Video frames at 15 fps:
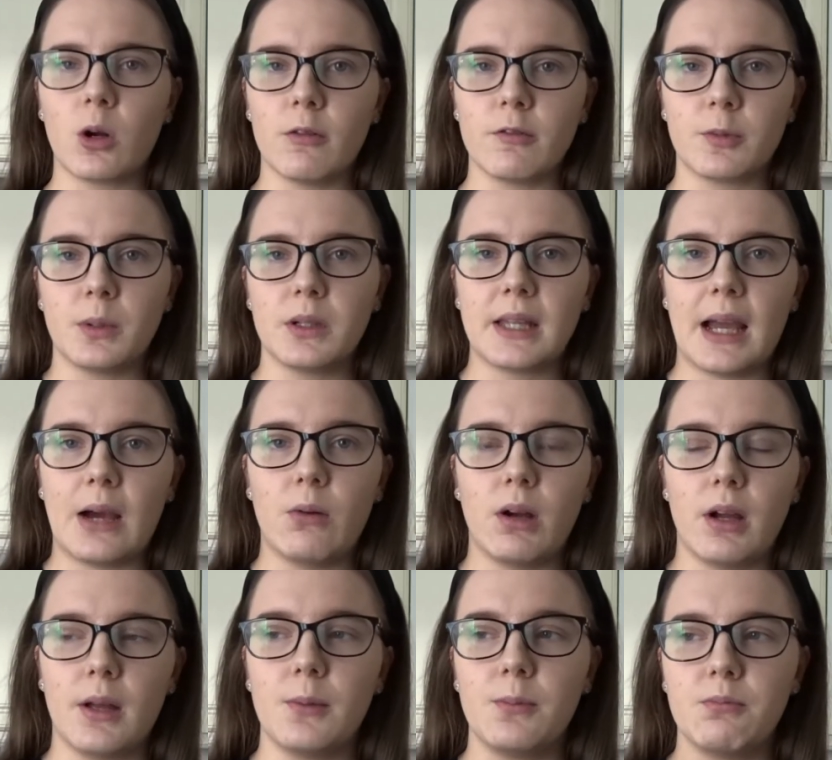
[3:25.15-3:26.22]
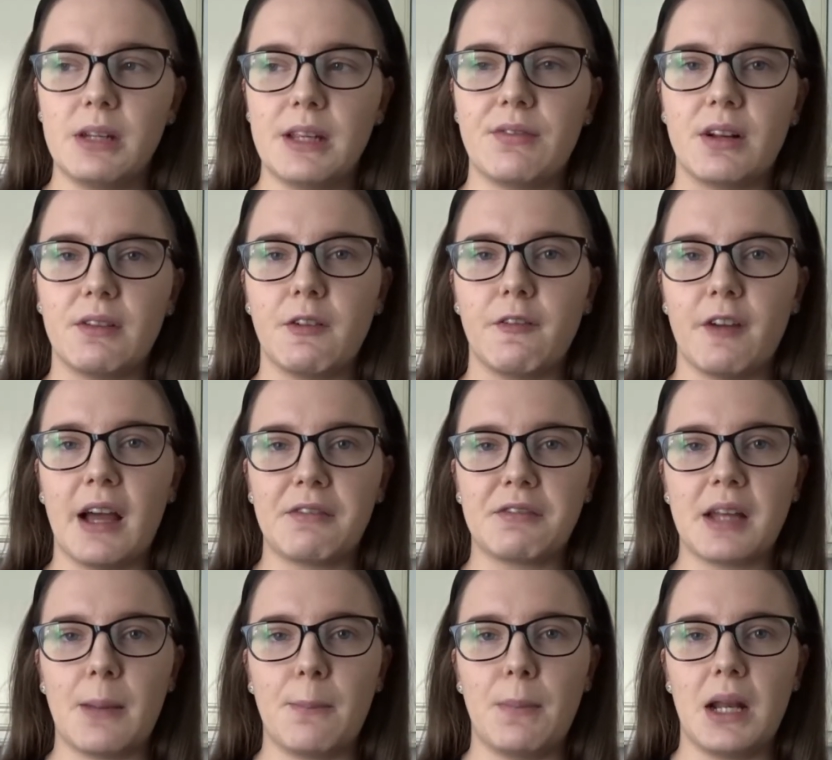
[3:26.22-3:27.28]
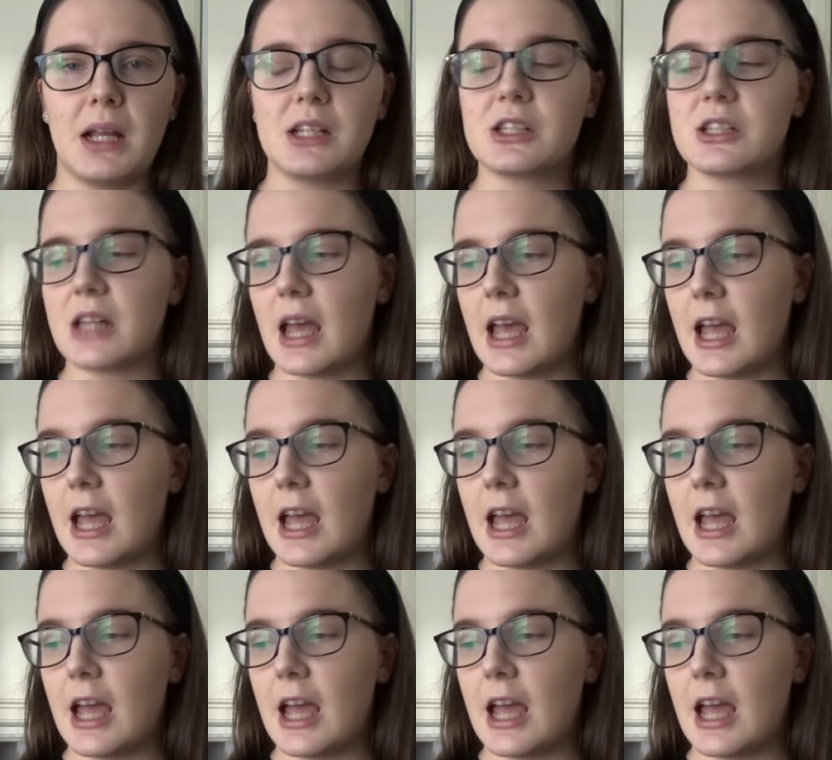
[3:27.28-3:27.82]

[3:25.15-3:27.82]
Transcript: comfortable now at leaving her for 5-10 minutes,